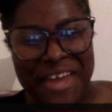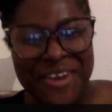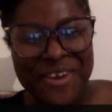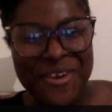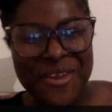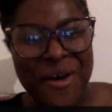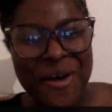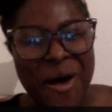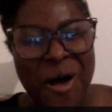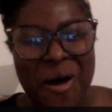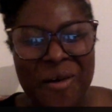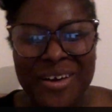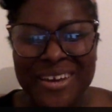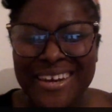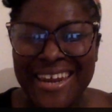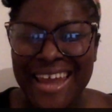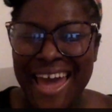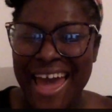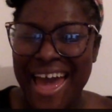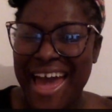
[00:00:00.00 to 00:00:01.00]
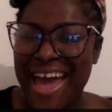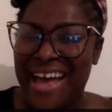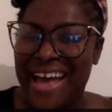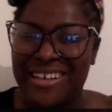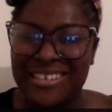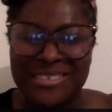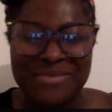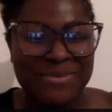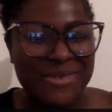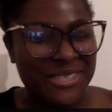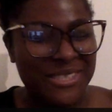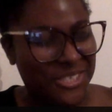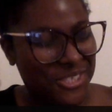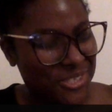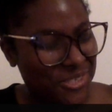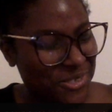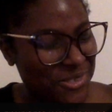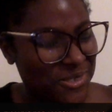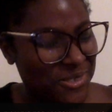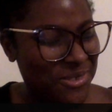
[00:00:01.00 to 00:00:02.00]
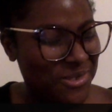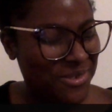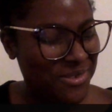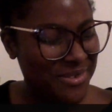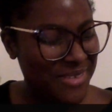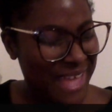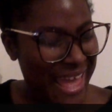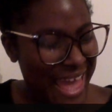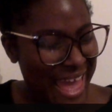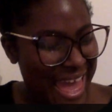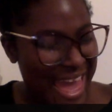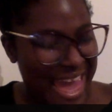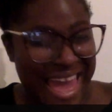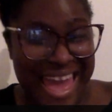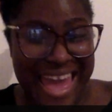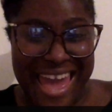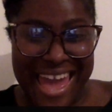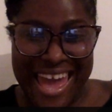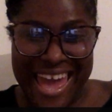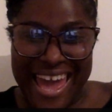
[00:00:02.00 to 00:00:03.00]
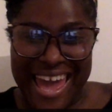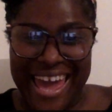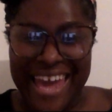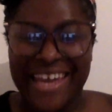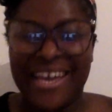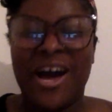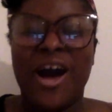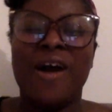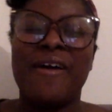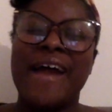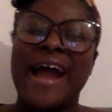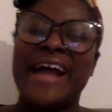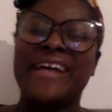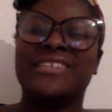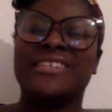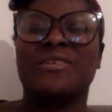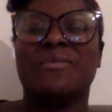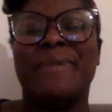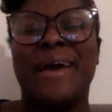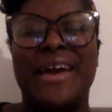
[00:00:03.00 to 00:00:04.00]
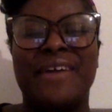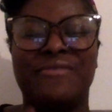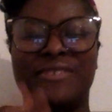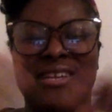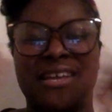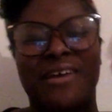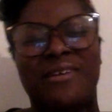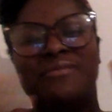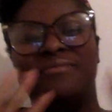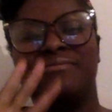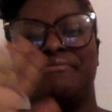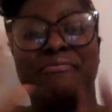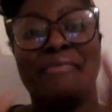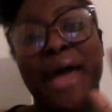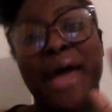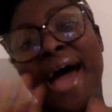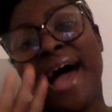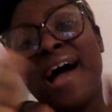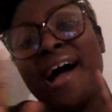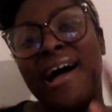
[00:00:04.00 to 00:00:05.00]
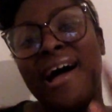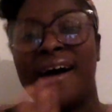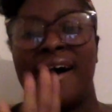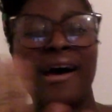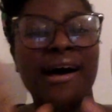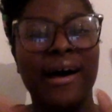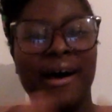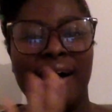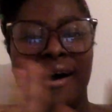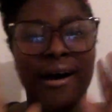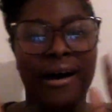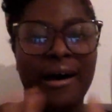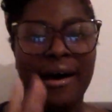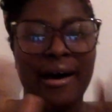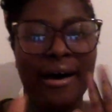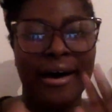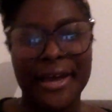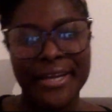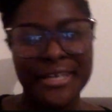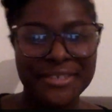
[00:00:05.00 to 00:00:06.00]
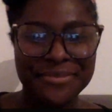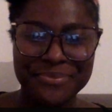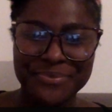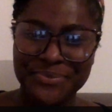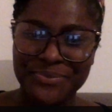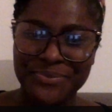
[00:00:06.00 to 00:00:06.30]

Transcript: No one else but you. Hey, all right, so bye for now. Bye.